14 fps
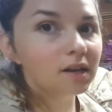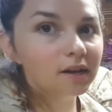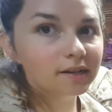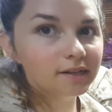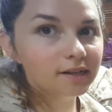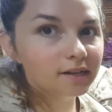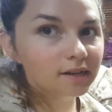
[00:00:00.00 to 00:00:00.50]
I
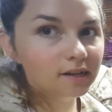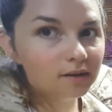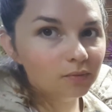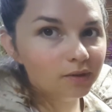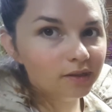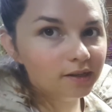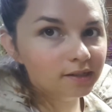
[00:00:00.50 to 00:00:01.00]
did
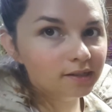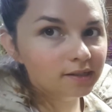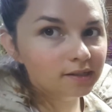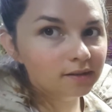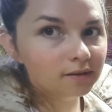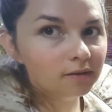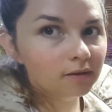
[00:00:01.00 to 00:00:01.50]
with
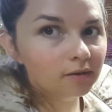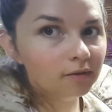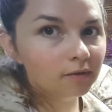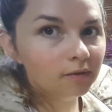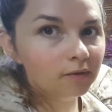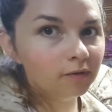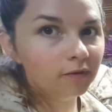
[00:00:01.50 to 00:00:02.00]
this
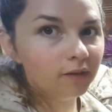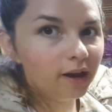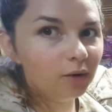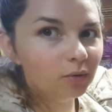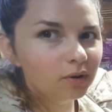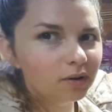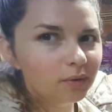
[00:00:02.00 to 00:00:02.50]

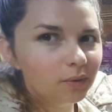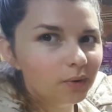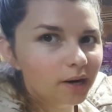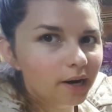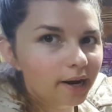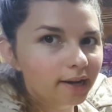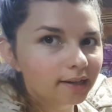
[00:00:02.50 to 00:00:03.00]
flower where
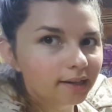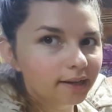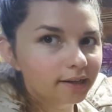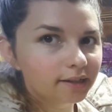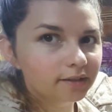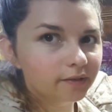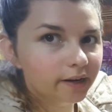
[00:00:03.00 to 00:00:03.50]
I
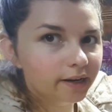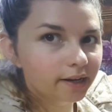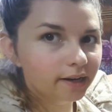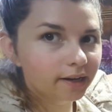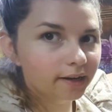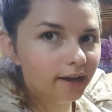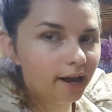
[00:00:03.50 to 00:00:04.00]
like divided
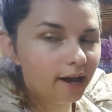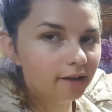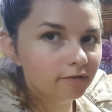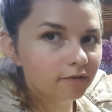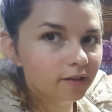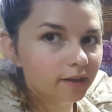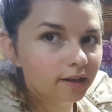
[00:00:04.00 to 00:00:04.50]
it in half
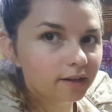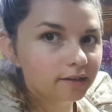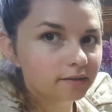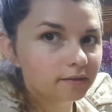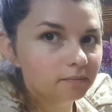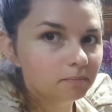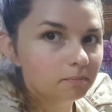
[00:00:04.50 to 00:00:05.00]
and then
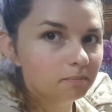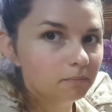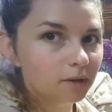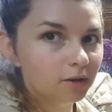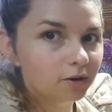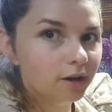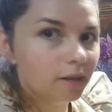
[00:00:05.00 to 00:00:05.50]

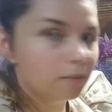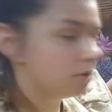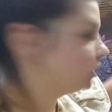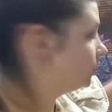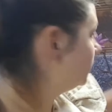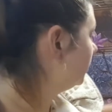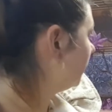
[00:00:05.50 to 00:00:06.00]
mirror
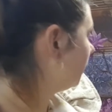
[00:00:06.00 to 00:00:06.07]
imaged it.